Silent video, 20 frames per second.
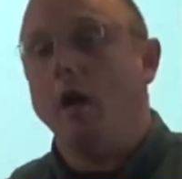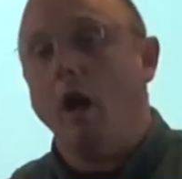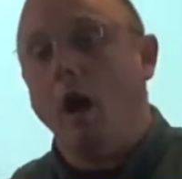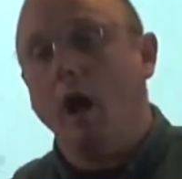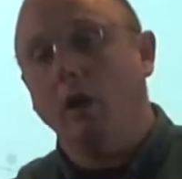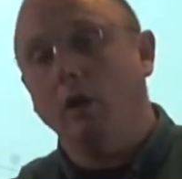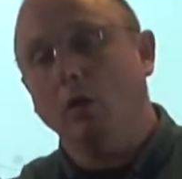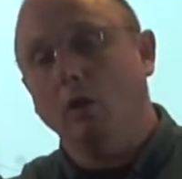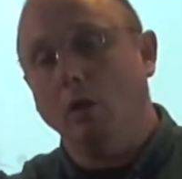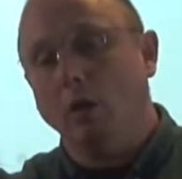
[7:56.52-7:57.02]

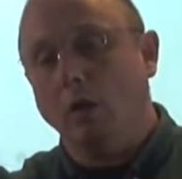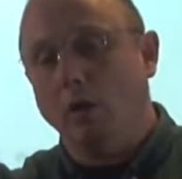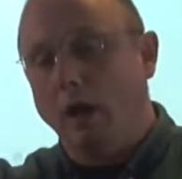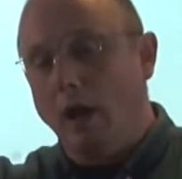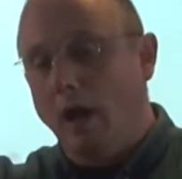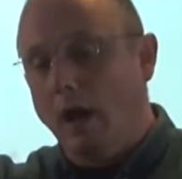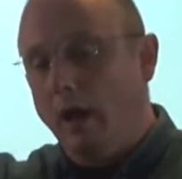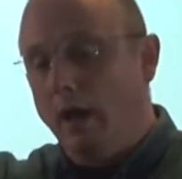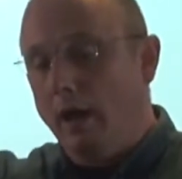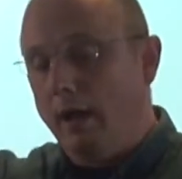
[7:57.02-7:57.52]
along
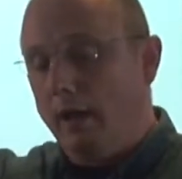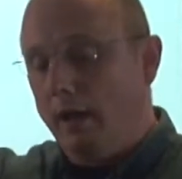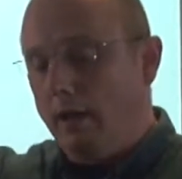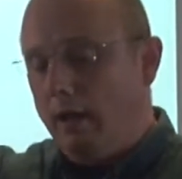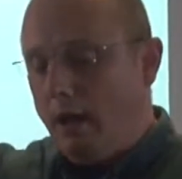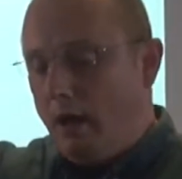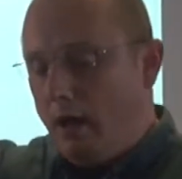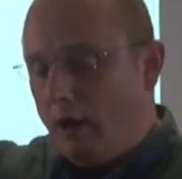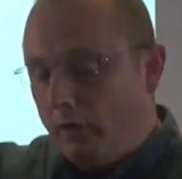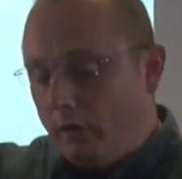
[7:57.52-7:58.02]

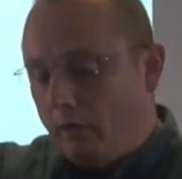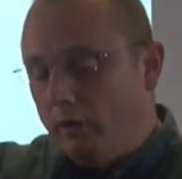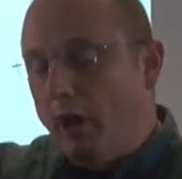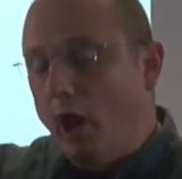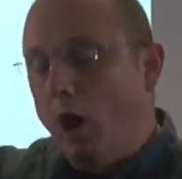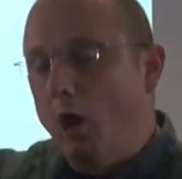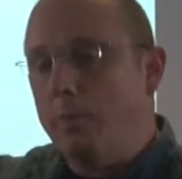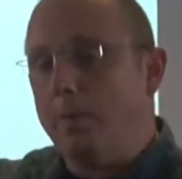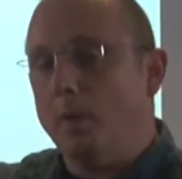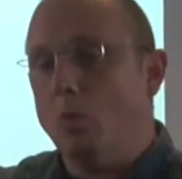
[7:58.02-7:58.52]
for an
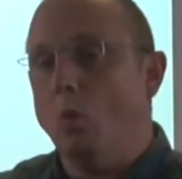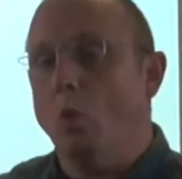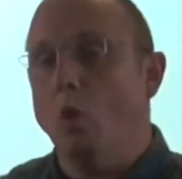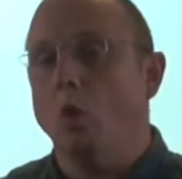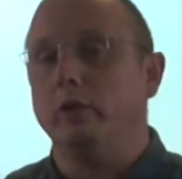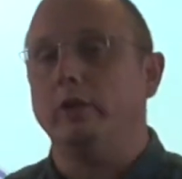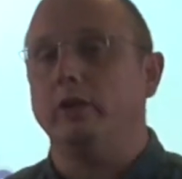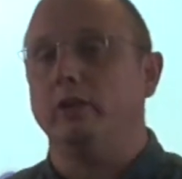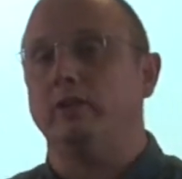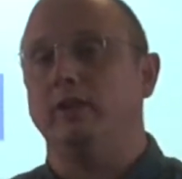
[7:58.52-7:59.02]
open
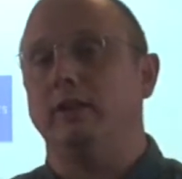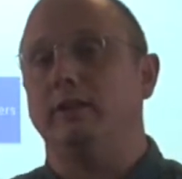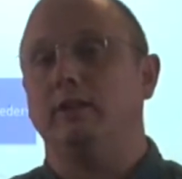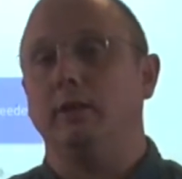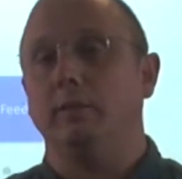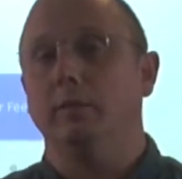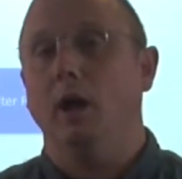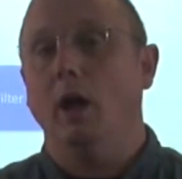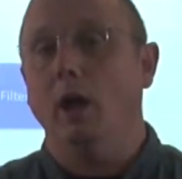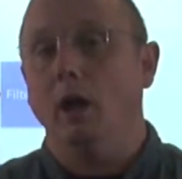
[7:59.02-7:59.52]
water
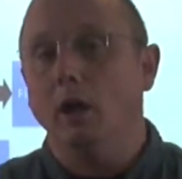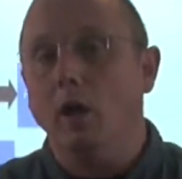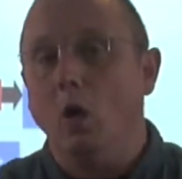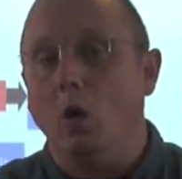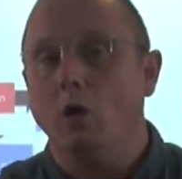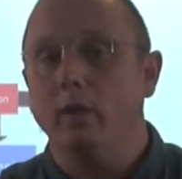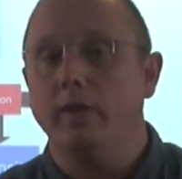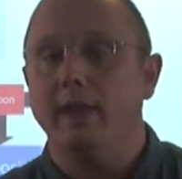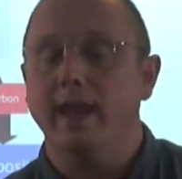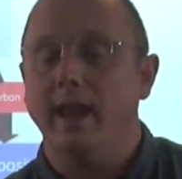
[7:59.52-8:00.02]
system
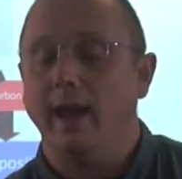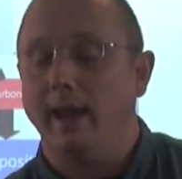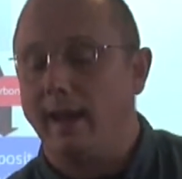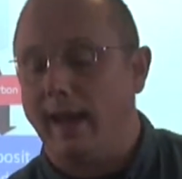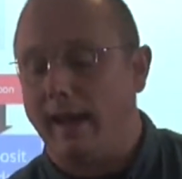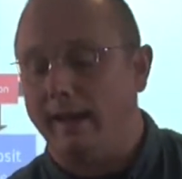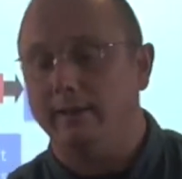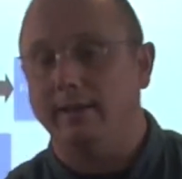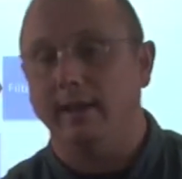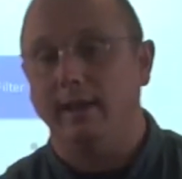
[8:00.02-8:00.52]
along the
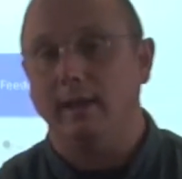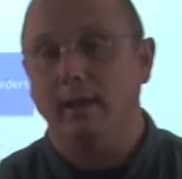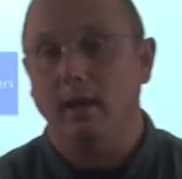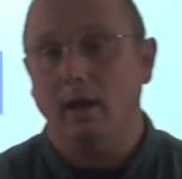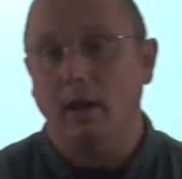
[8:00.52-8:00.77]
Atlantic